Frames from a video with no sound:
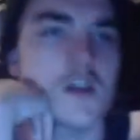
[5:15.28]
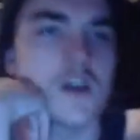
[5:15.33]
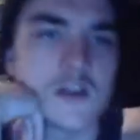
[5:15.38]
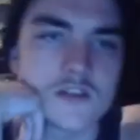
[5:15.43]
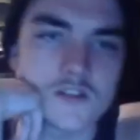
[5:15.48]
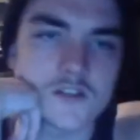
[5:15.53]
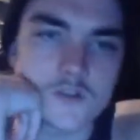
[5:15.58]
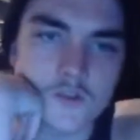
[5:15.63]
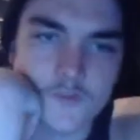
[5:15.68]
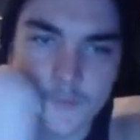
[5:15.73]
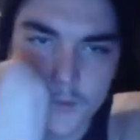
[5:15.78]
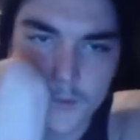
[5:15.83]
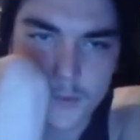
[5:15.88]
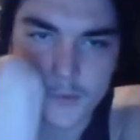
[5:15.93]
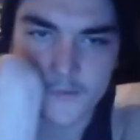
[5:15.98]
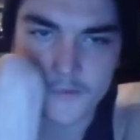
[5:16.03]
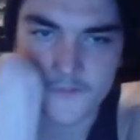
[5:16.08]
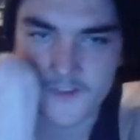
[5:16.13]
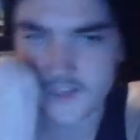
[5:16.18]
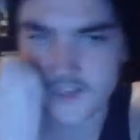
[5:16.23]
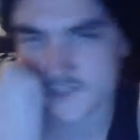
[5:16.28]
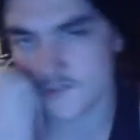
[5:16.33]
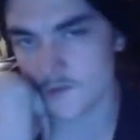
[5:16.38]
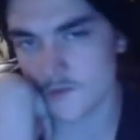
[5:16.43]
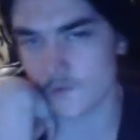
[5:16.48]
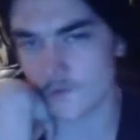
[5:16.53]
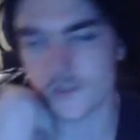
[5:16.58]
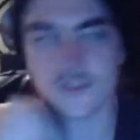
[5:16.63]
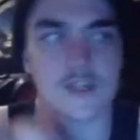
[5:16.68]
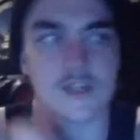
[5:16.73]
sort of a more
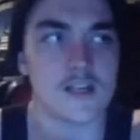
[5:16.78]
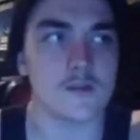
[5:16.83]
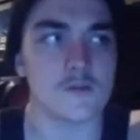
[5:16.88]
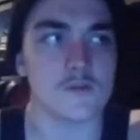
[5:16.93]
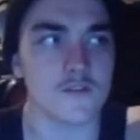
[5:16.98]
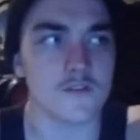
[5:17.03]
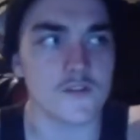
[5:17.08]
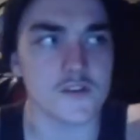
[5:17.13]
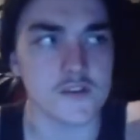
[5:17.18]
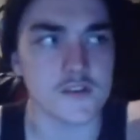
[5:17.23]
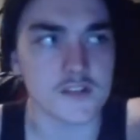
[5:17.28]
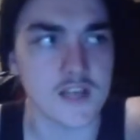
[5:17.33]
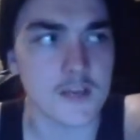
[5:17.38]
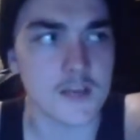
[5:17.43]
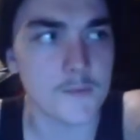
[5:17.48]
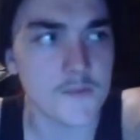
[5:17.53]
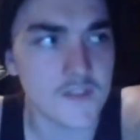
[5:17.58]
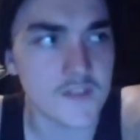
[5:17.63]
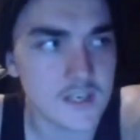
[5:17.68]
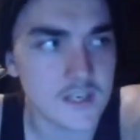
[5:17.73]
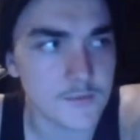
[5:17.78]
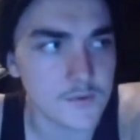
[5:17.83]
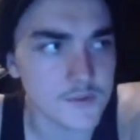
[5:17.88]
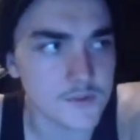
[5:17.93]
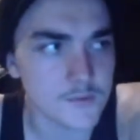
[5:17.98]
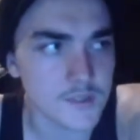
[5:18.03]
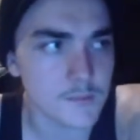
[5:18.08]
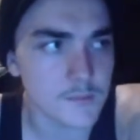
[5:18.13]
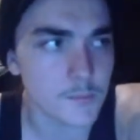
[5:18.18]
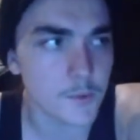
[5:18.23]
professional state rather than just keeping the animals.
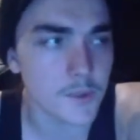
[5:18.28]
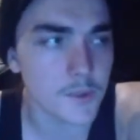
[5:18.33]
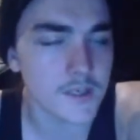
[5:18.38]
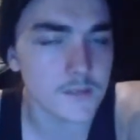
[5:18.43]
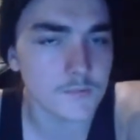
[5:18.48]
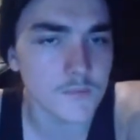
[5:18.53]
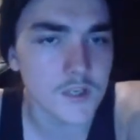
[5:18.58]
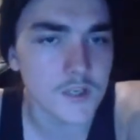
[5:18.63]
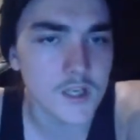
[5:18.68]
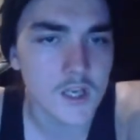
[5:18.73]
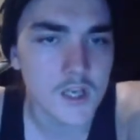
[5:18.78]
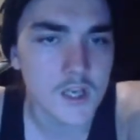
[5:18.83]
I'm going to breed them.